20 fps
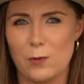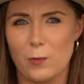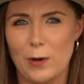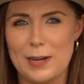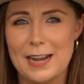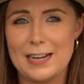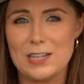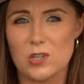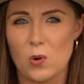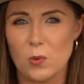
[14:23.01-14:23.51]
we
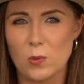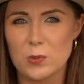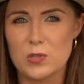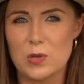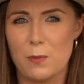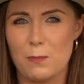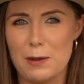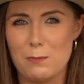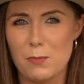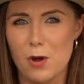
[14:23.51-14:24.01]
need to also
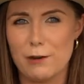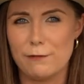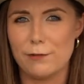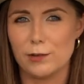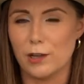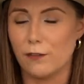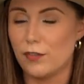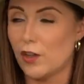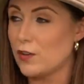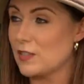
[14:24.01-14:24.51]
be mindful
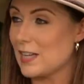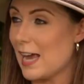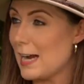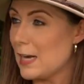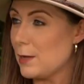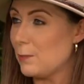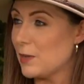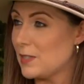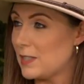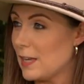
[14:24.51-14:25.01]
of those
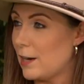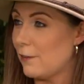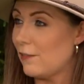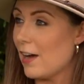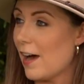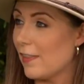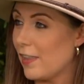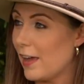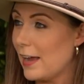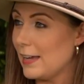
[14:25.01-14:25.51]
80% of
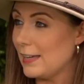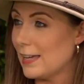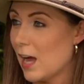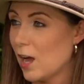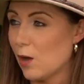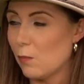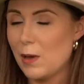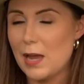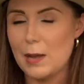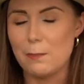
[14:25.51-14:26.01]
other young
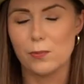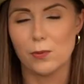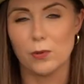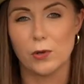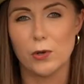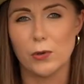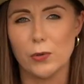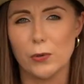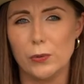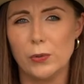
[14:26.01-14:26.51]
people
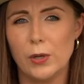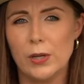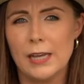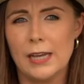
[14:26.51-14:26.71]
who.